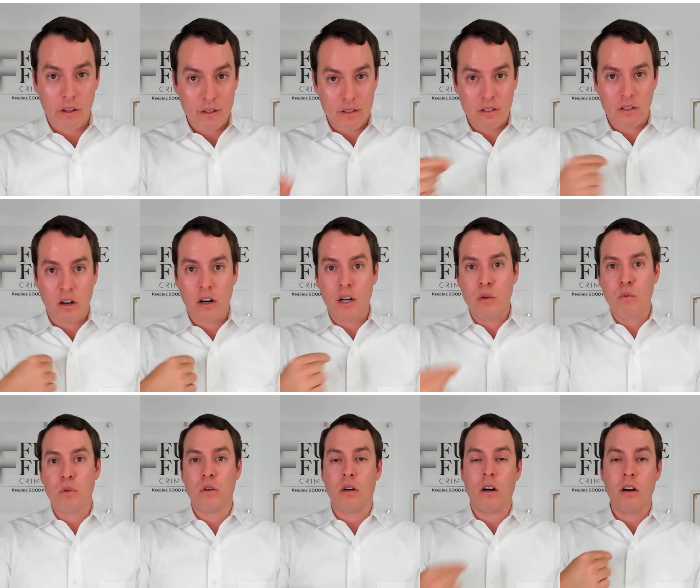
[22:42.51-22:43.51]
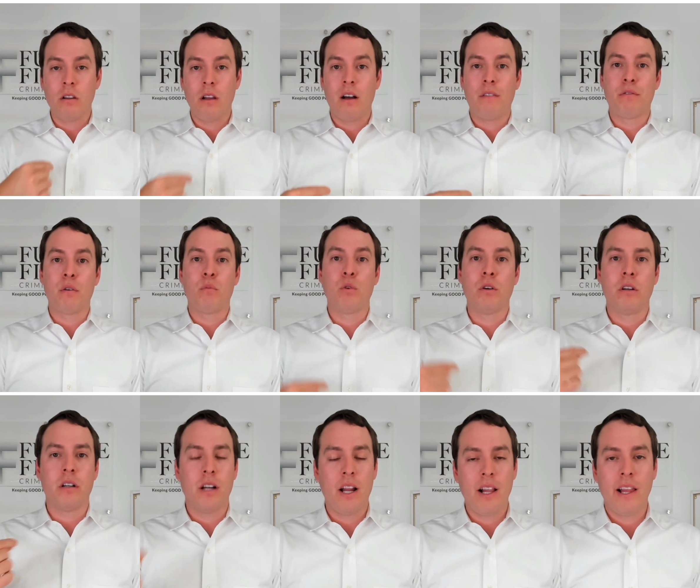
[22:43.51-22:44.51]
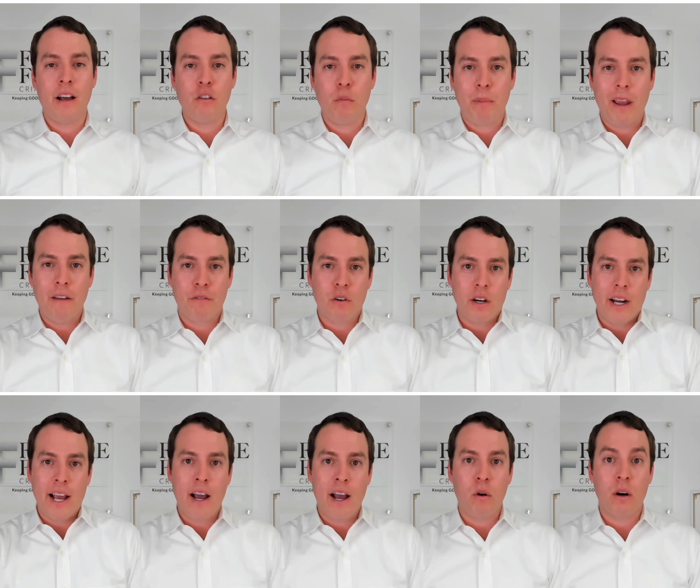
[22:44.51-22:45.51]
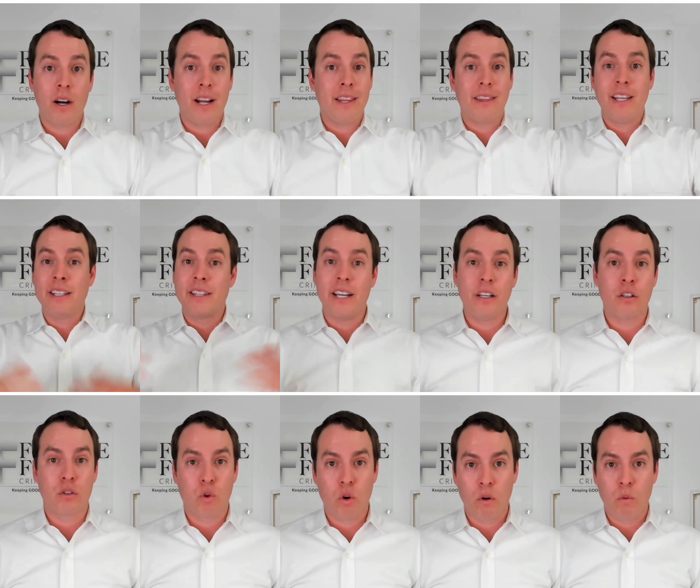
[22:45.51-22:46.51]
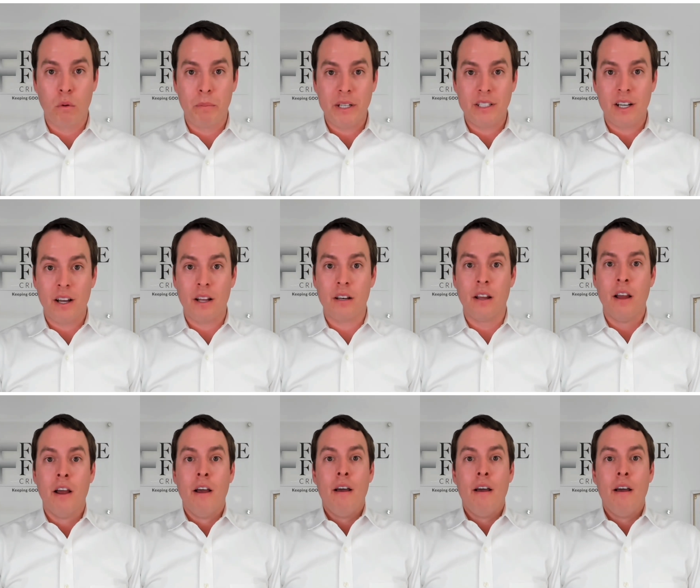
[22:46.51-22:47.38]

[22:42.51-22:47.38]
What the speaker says: This is our rule, our law firm rule. You're not allowed to pay for an hour and think that your court will be done.